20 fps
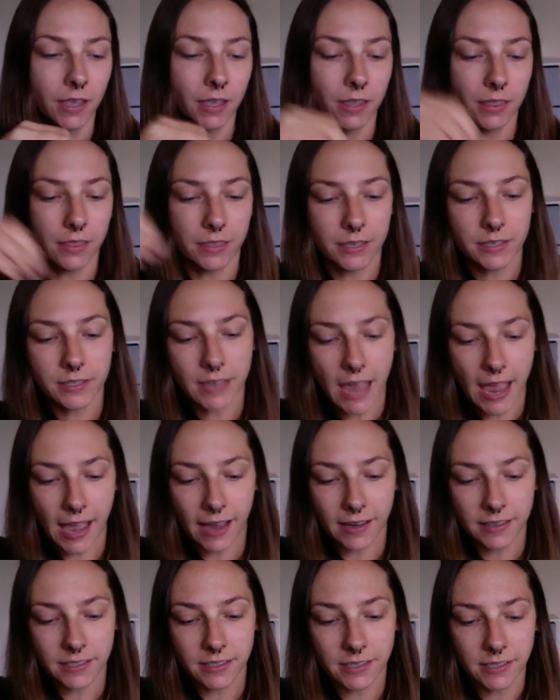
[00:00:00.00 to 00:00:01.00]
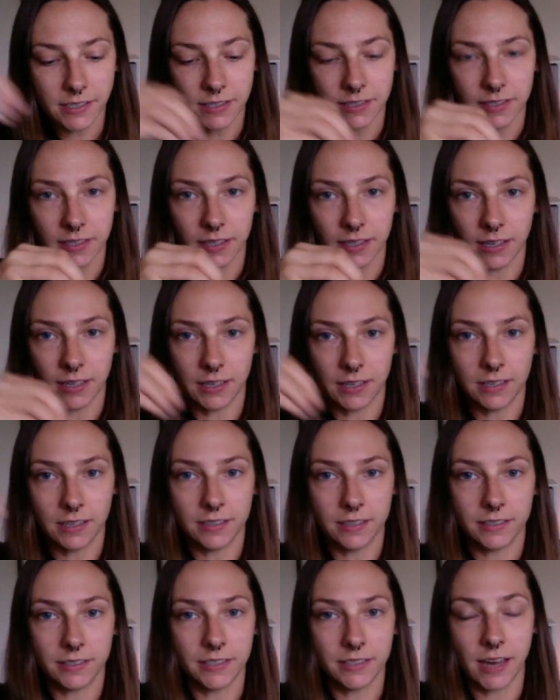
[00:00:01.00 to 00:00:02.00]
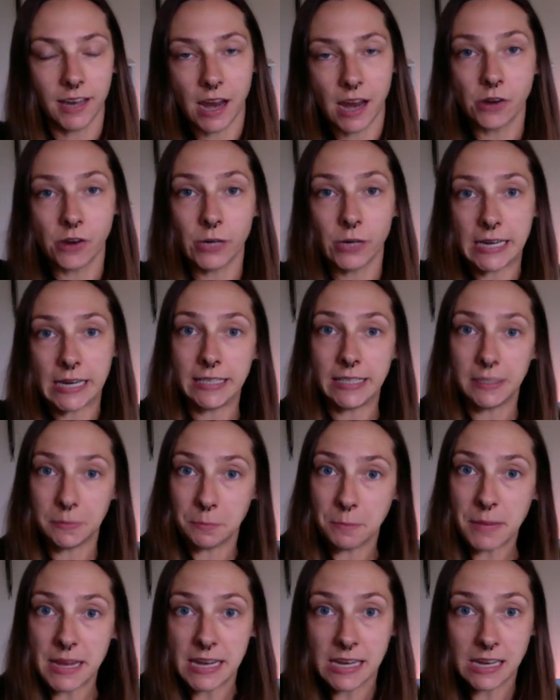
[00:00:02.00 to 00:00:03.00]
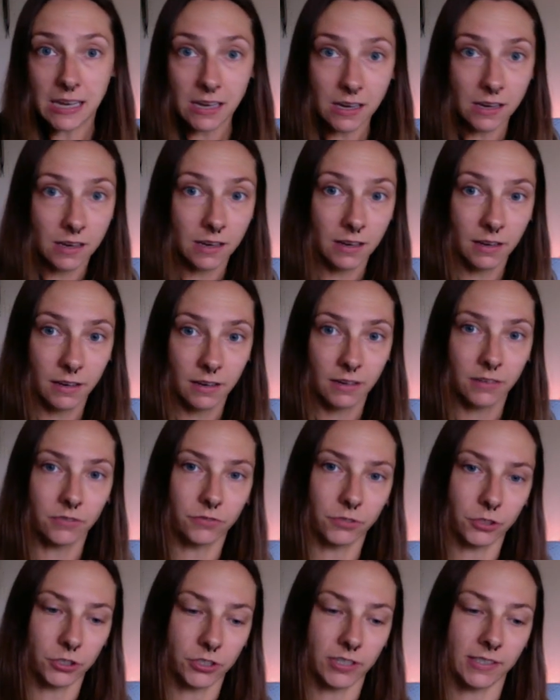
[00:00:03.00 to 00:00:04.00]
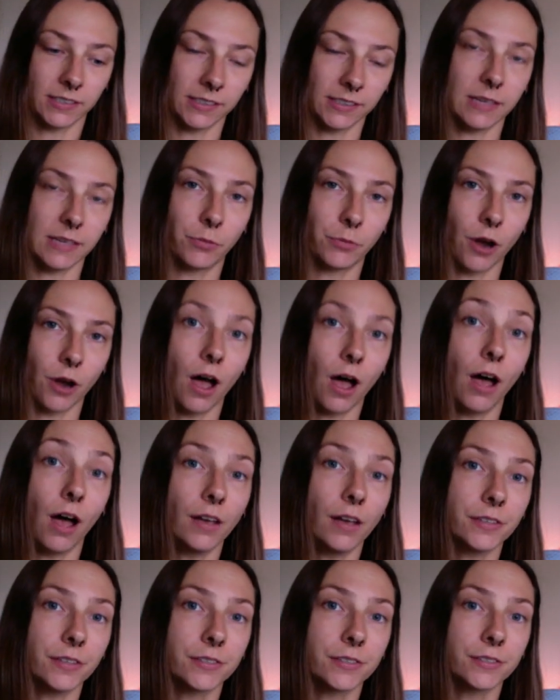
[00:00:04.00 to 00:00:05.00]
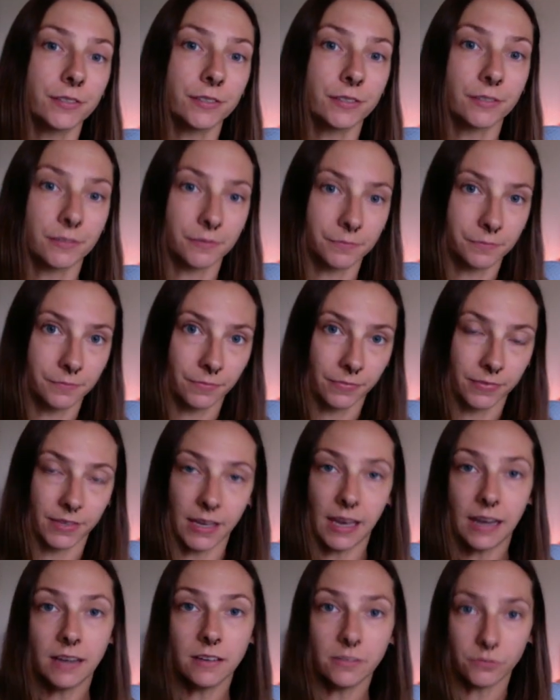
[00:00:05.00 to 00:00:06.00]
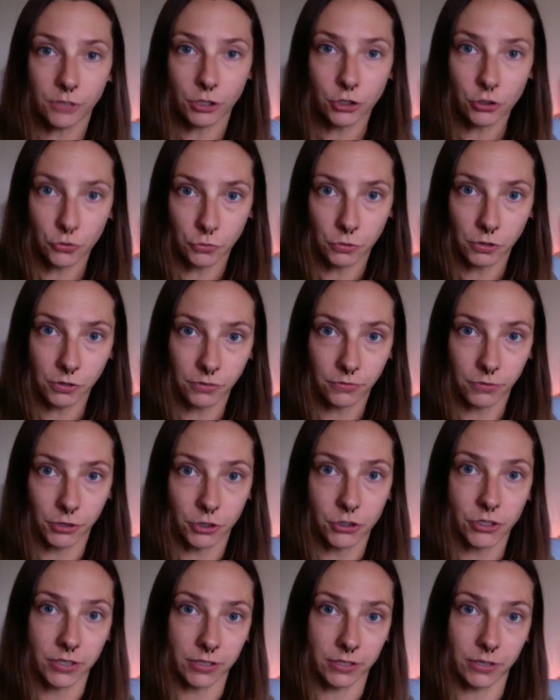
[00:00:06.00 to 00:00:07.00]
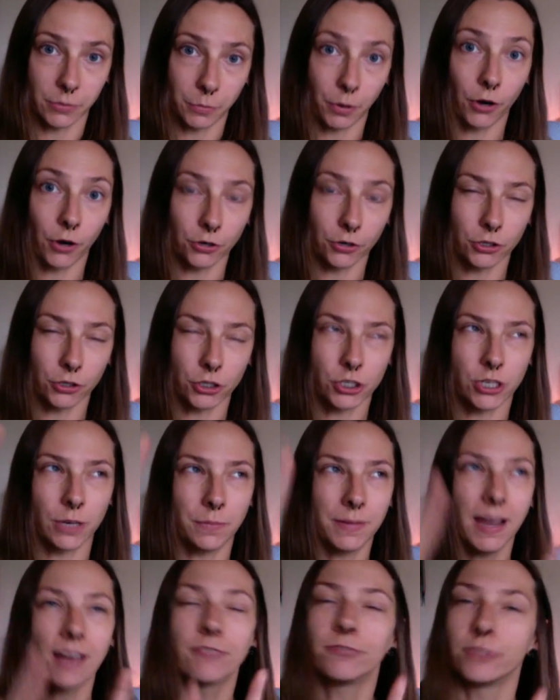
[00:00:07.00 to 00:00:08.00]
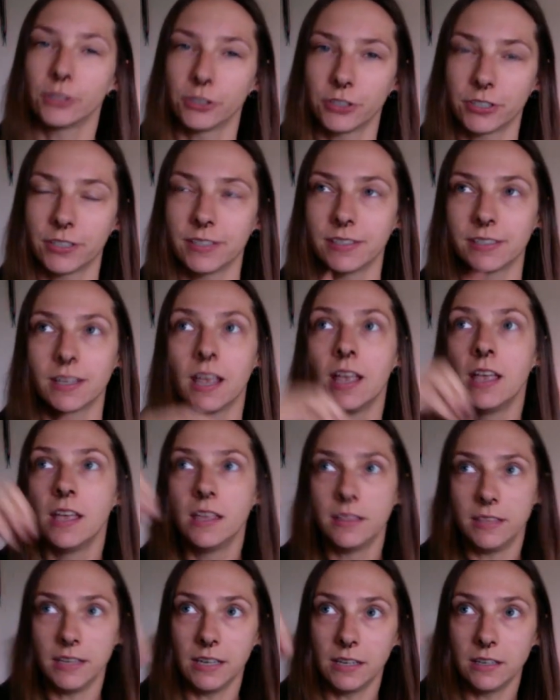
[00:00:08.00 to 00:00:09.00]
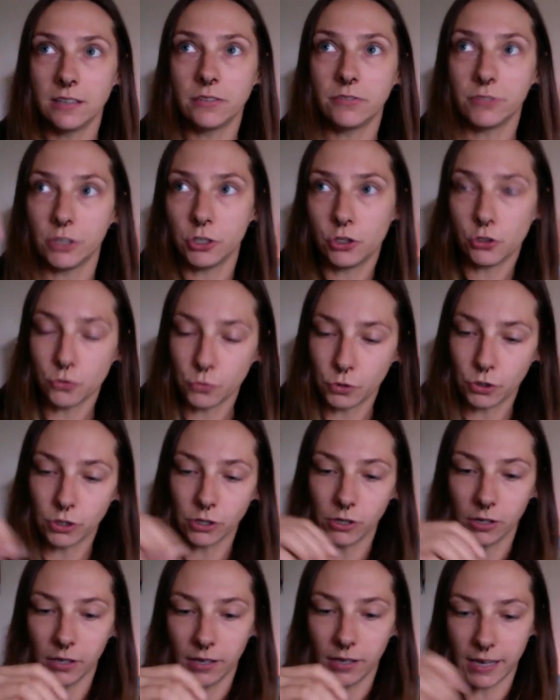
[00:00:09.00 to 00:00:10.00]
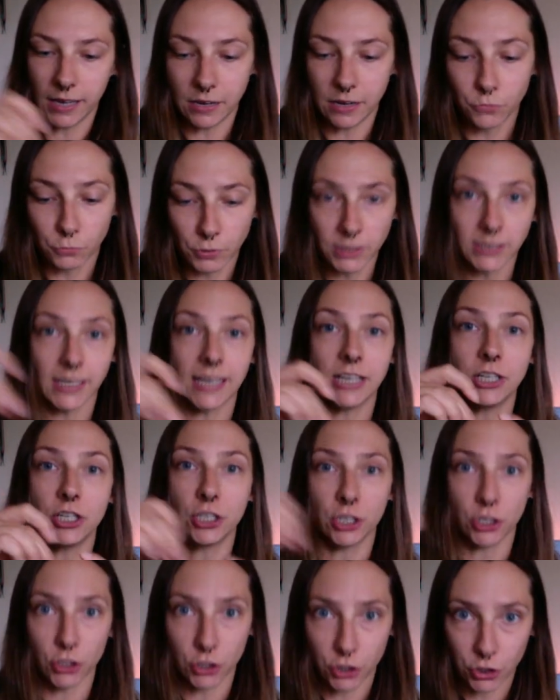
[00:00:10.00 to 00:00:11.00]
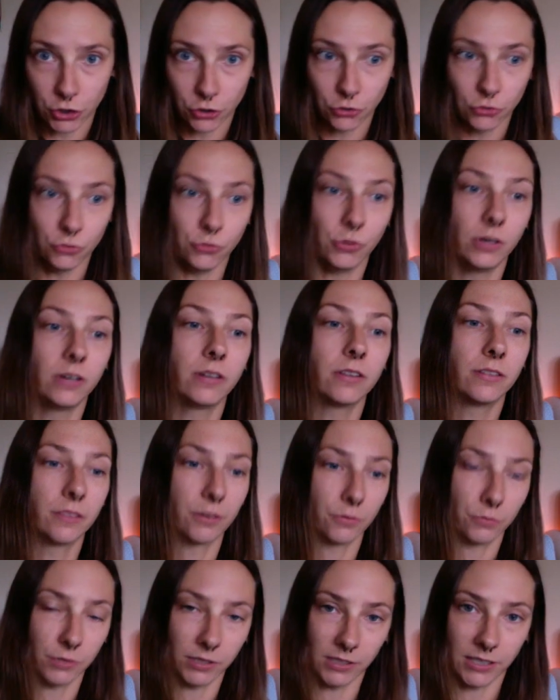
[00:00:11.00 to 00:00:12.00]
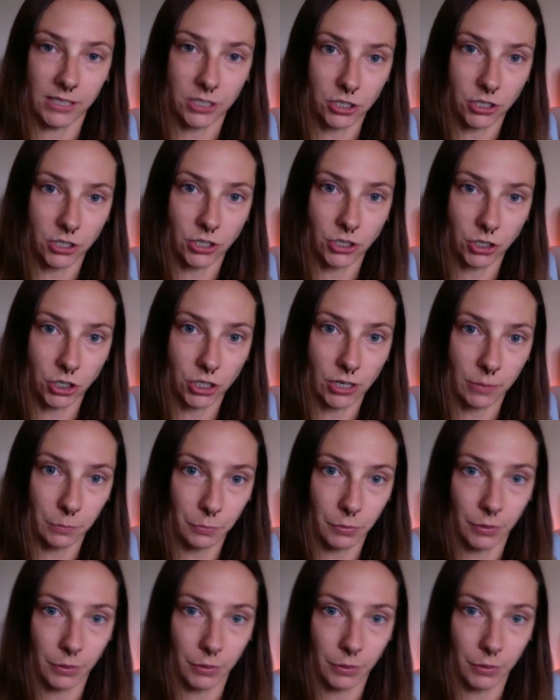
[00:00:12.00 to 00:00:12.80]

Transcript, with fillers: This axis is Aries me versus Libra us. The individual versus the partnership, not versus, the individual in relation to the relationship.